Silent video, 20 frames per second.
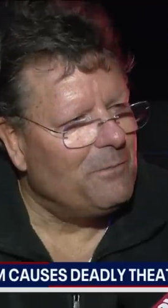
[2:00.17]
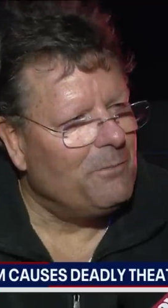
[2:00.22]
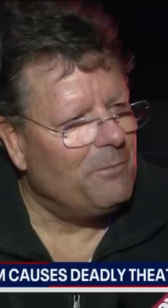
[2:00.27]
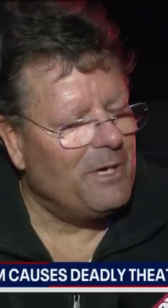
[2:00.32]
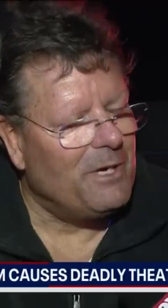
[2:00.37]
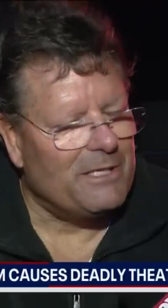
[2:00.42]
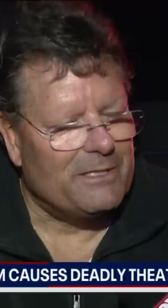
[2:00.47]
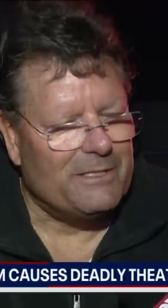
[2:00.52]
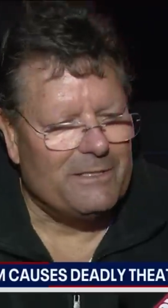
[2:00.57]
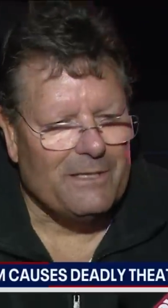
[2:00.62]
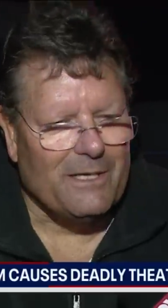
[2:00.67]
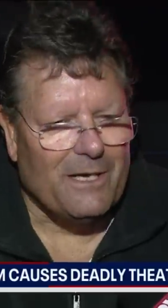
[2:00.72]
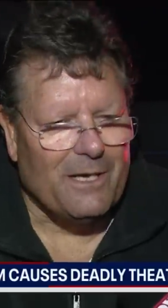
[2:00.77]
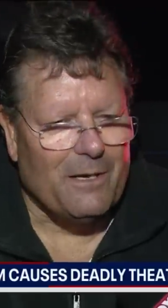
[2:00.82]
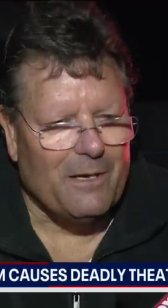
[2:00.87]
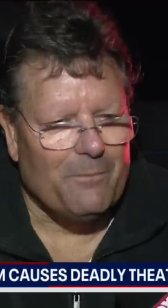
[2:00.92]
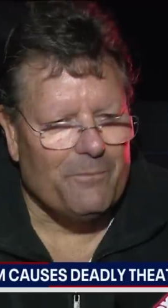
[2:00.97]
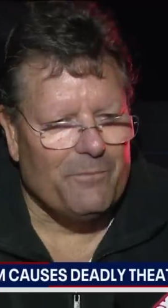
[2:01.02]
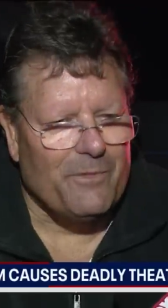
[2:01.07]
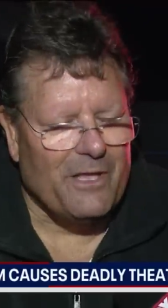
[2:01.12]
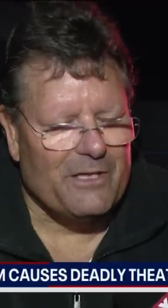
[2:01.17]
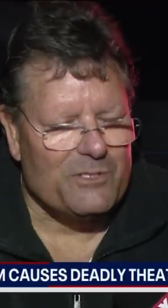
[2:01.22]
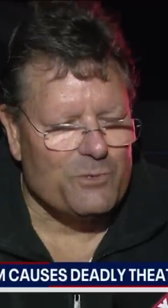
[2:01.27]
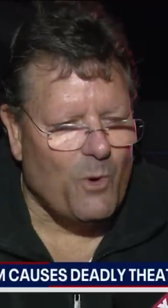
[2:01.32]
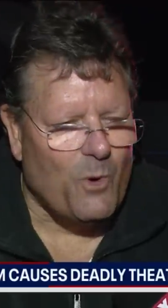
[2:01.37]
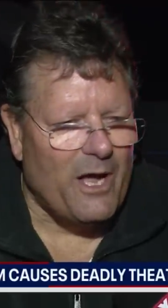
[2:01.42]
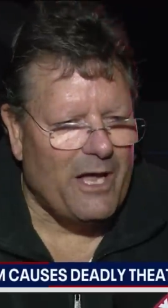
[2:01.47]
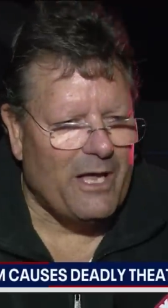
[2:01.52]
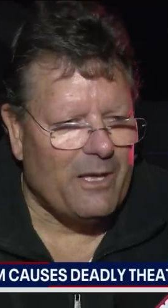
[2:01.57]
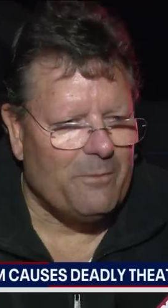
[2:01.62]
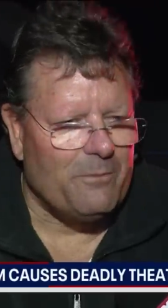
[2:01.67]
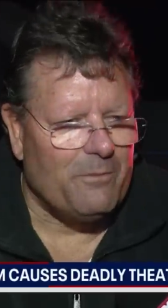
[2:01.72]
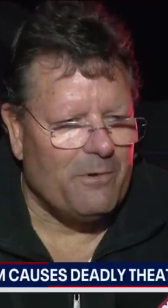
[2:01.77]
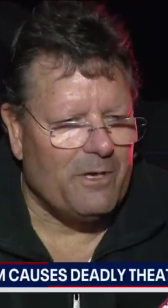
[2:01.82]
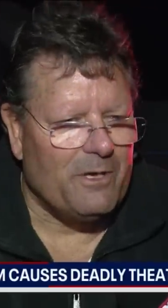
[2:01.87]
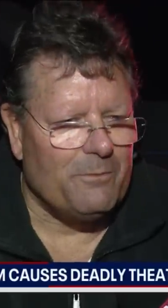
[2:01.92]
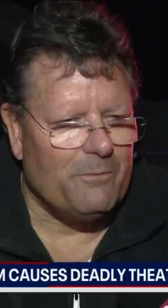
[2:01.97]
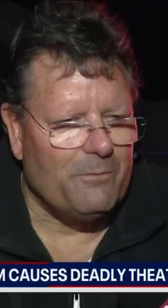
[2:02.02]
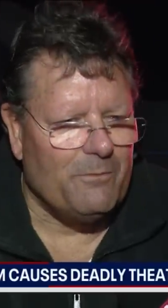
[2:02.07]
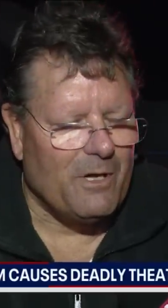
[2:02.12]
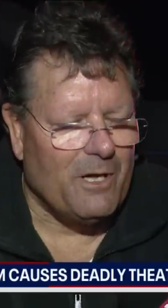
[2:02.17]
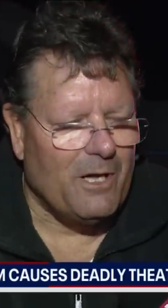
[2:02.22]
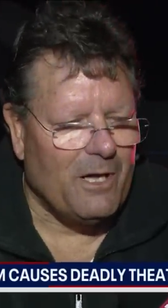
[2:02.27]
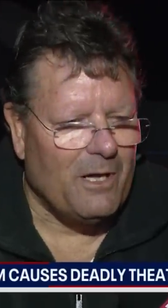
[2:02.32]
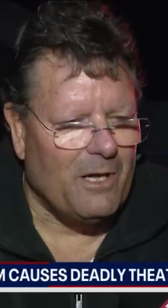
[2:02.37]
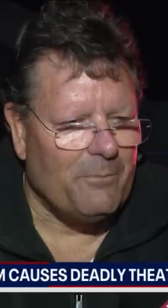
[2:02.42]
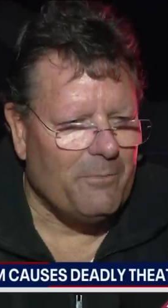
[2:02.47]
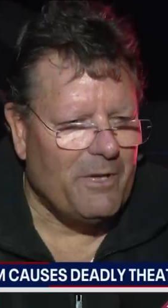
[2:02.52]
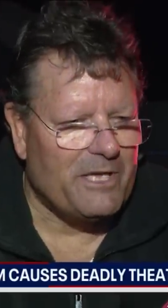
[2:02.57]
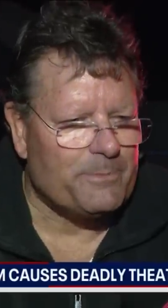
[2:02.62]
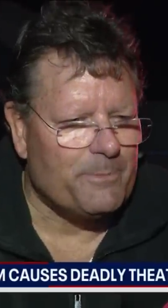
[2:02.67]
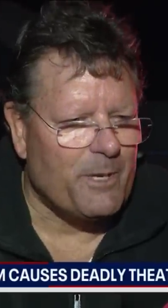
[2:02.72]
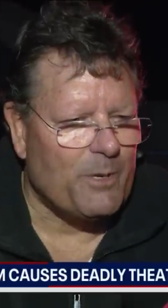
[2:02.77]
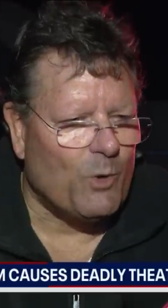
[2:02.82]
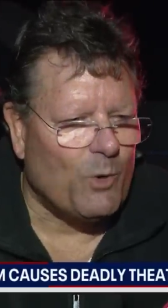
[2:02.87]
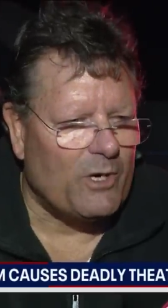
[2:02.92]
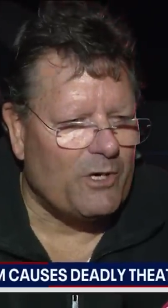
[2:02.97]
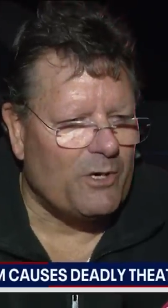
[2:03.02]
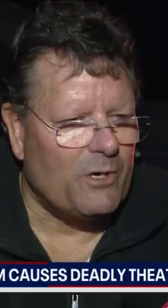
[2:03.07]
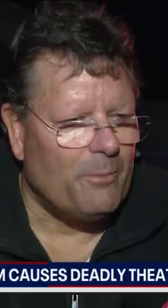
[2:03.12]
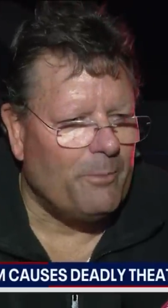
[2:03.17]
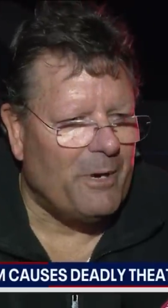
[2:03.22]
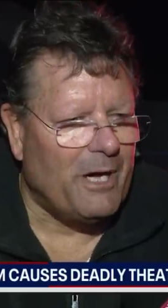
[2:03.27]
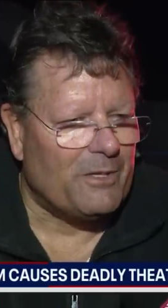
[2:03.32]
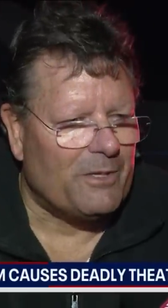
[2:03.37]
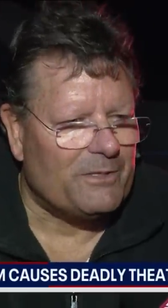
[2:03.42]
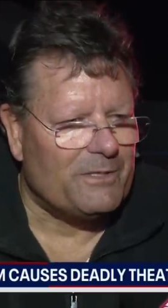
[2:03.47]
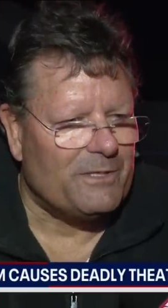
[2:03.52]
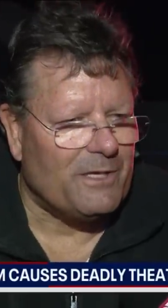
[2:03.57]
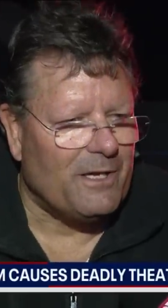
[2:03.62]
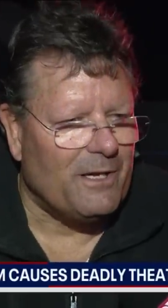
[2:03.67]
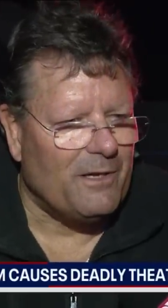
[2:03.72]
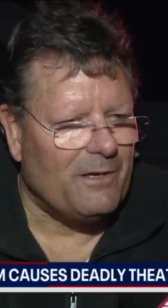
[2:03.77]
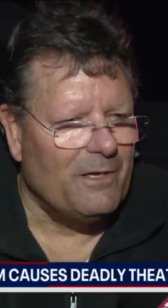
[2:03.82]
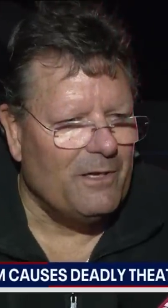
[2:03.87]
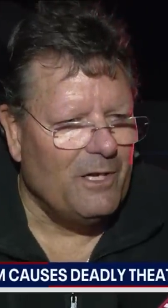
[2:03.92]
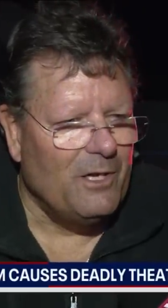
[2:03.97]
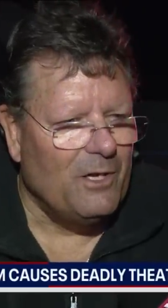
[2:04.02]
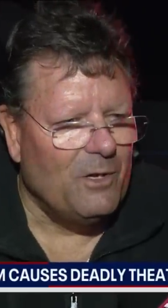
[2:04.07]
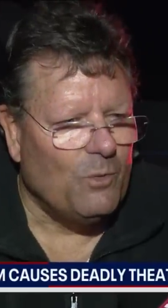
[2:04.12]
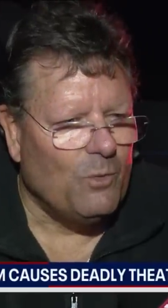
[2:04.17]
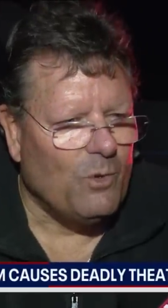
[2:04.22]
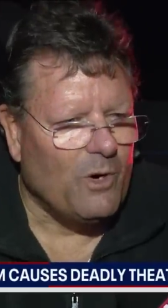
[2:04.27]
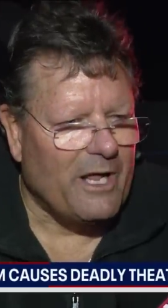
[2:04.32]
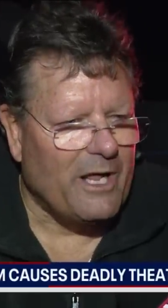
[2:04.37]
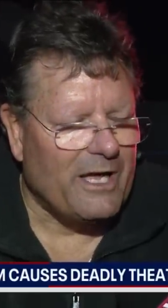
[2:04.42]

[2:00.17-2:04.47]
but um, that's why it, it uh, makes me wonder about uh, what